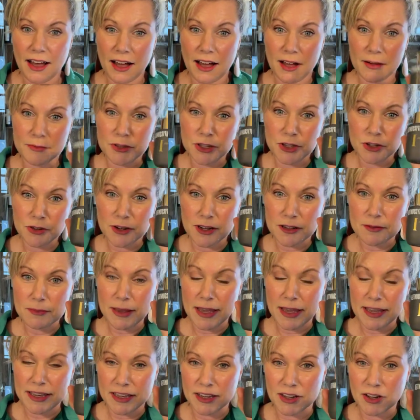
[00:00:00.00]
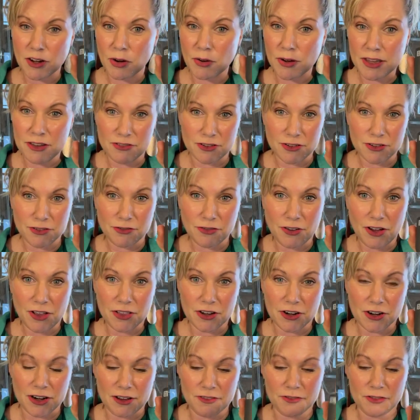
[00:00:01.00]
You can make it go even
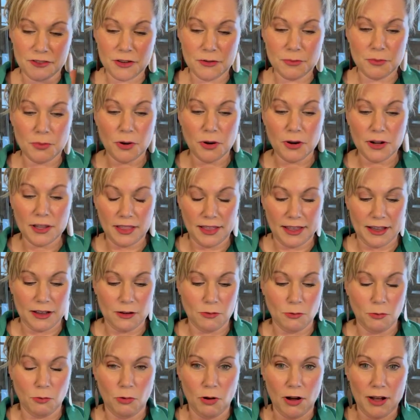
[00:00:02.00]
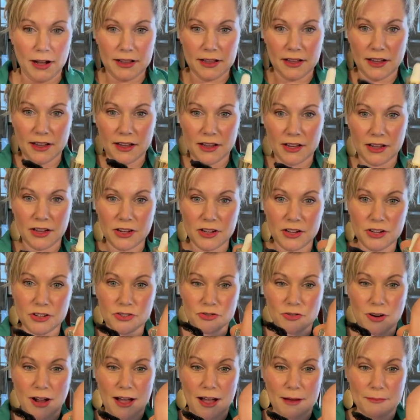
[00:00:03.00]
further if you put like 1
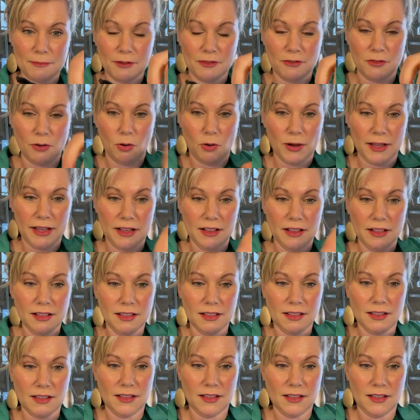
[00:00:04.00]
drop of oil,